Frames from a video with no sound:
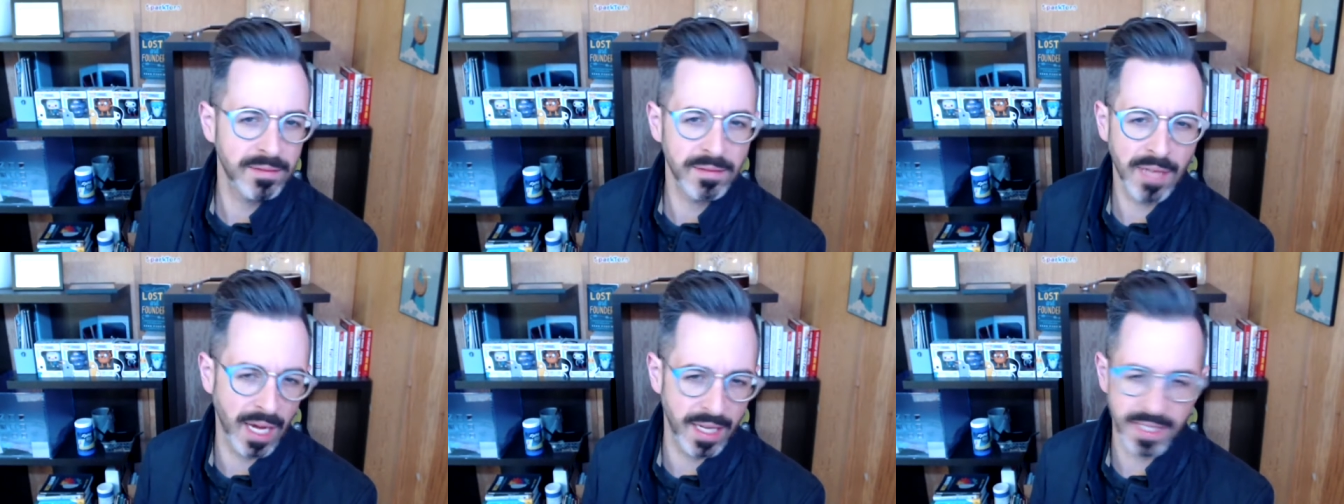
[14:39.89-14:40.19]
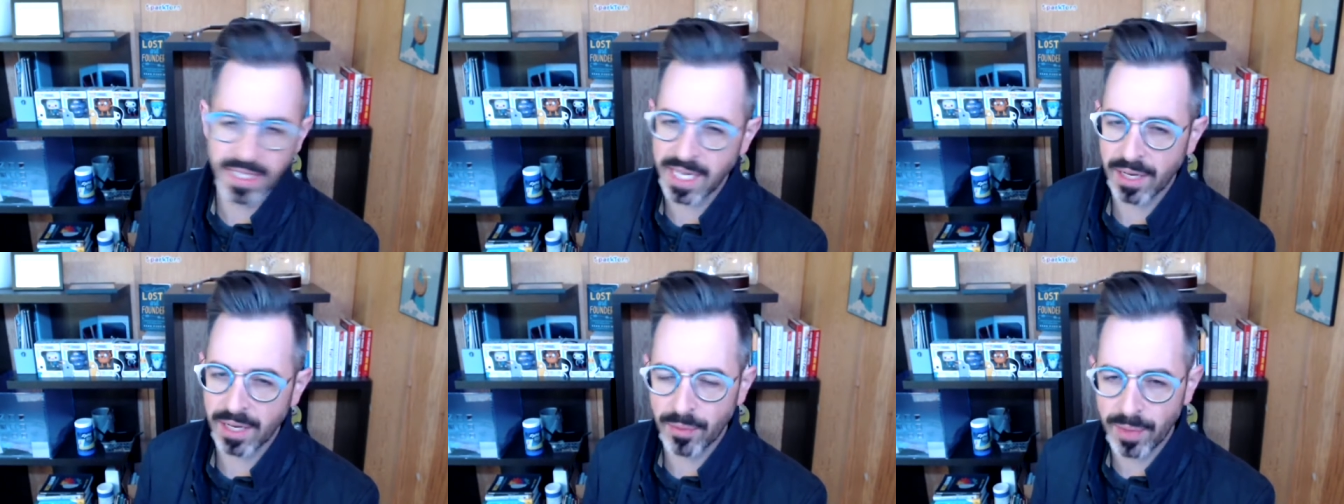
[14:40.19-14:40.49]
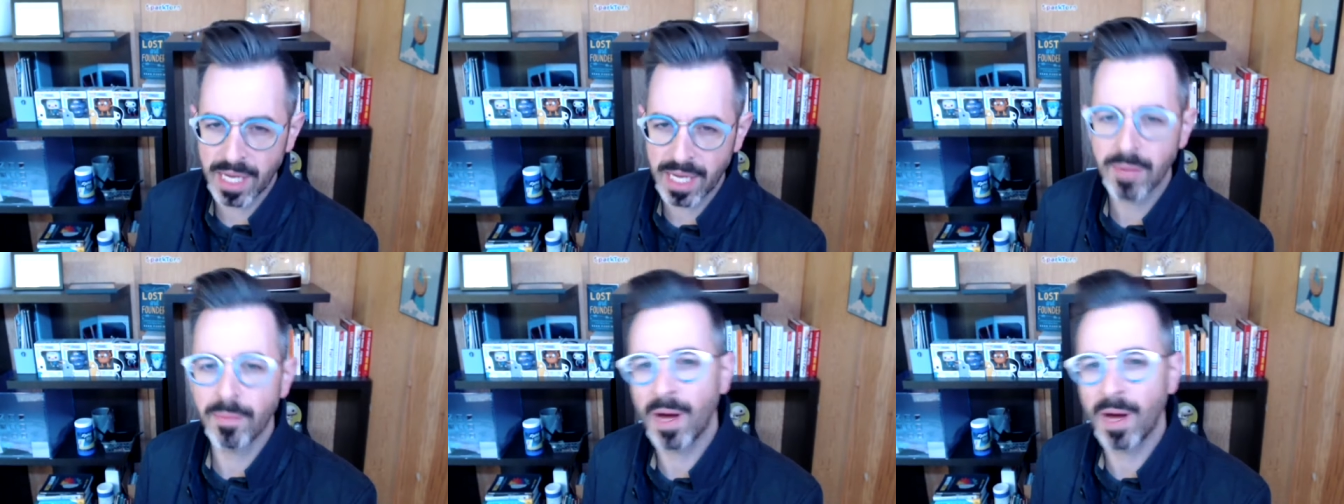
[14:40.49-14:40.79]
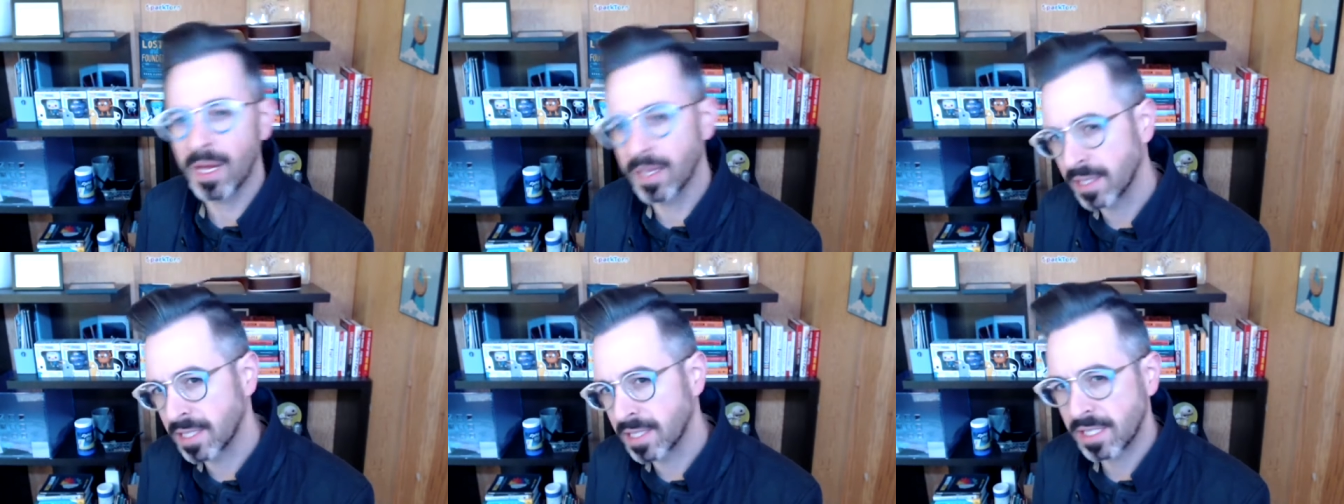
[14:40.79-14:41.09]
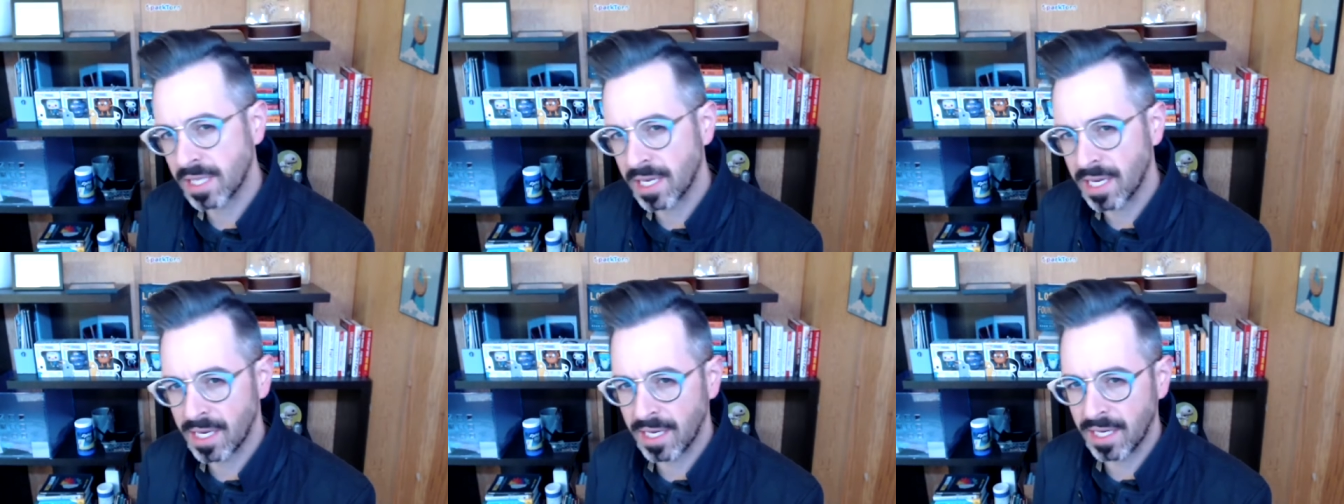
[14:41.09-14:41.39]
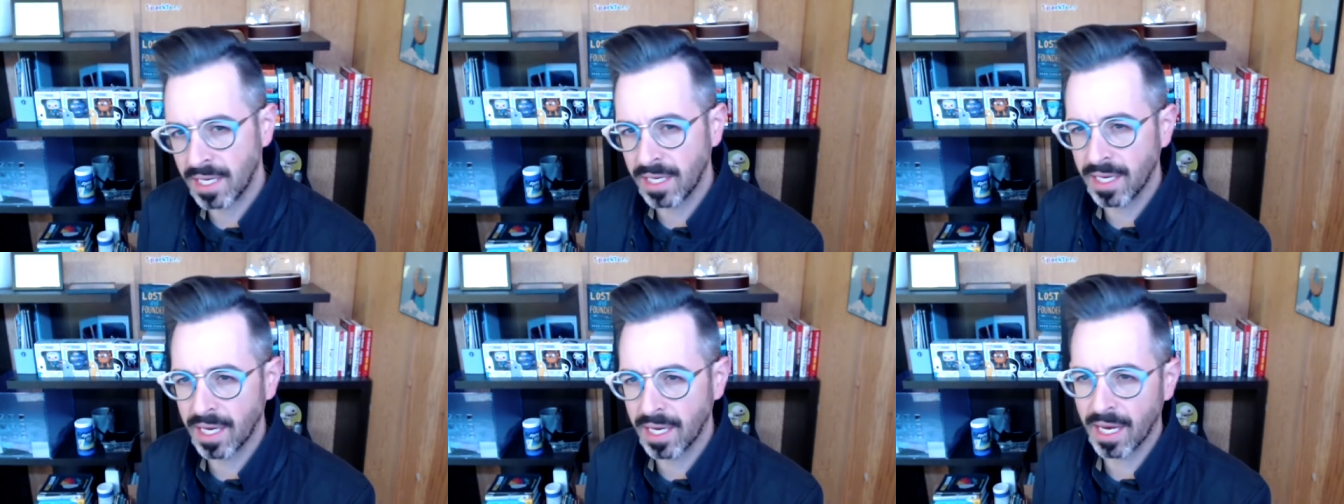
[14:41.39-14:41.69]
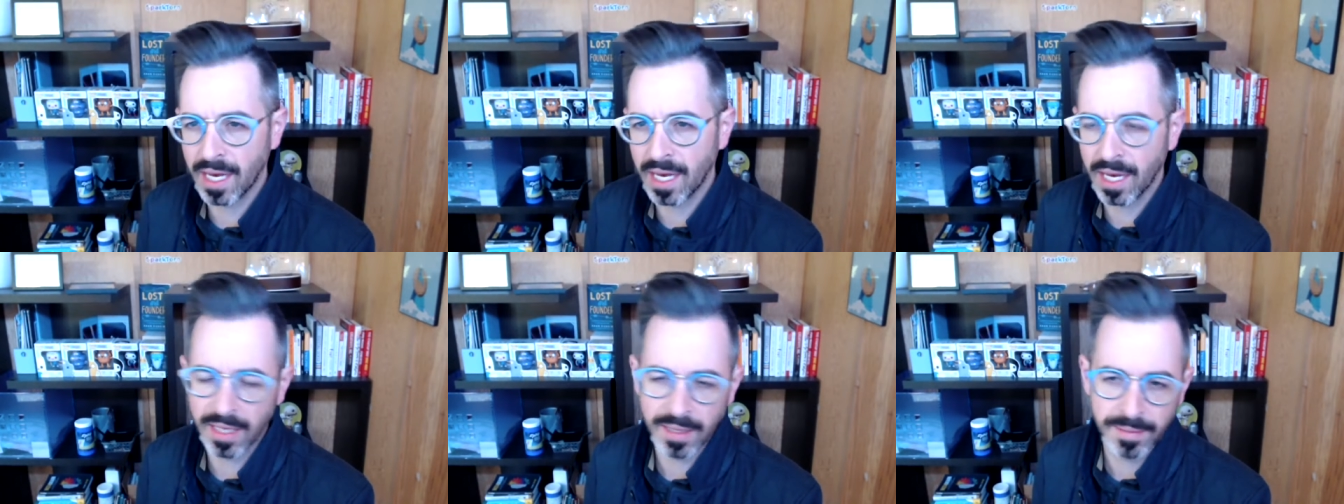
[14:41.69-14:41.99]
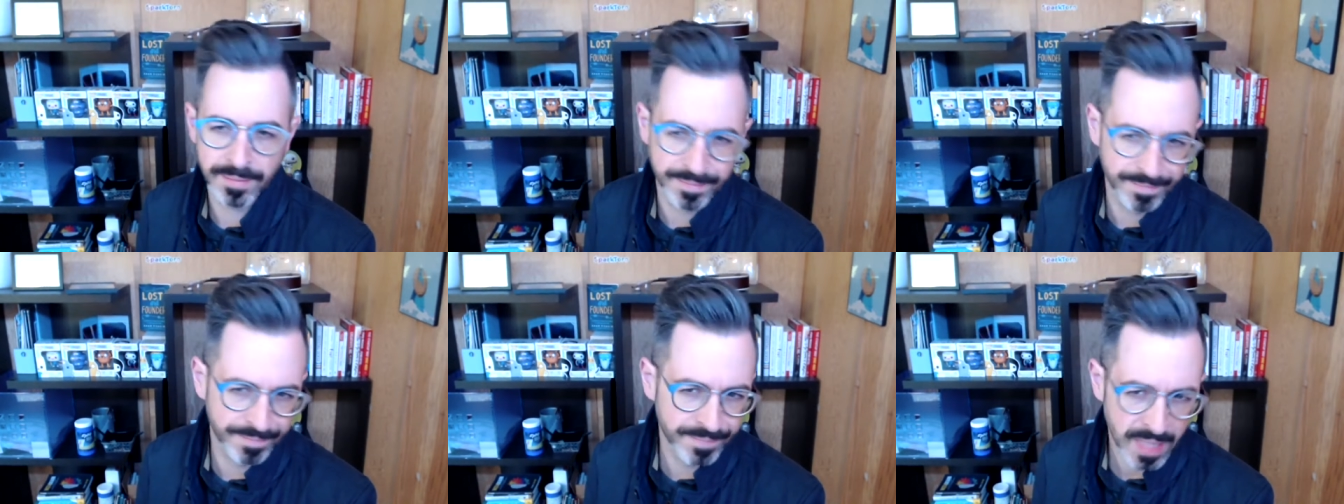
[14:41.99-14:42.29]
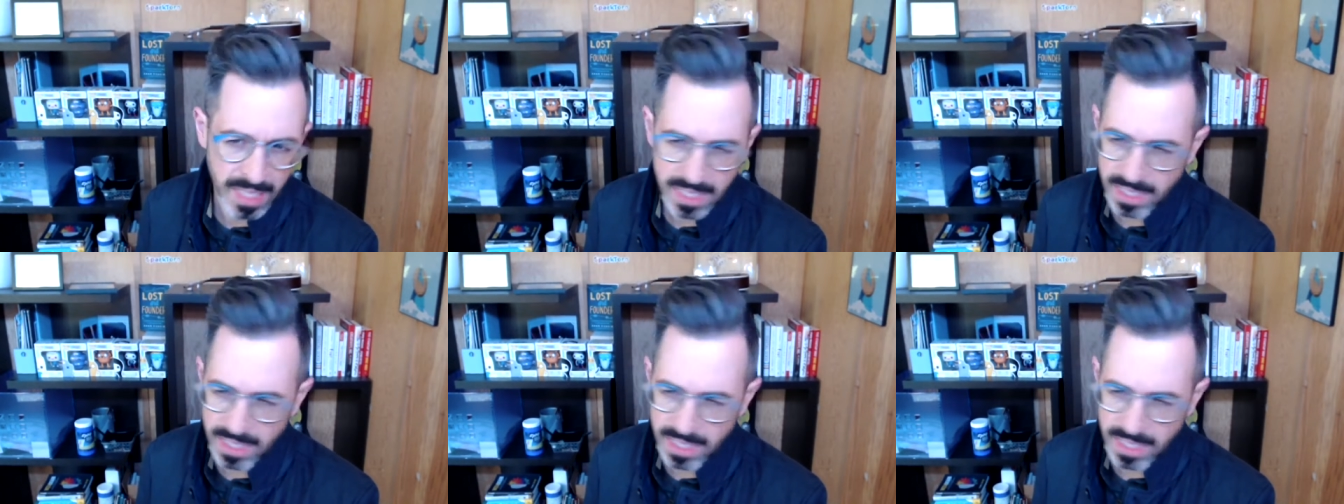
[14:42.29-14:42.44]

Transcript: a day a week policy, um,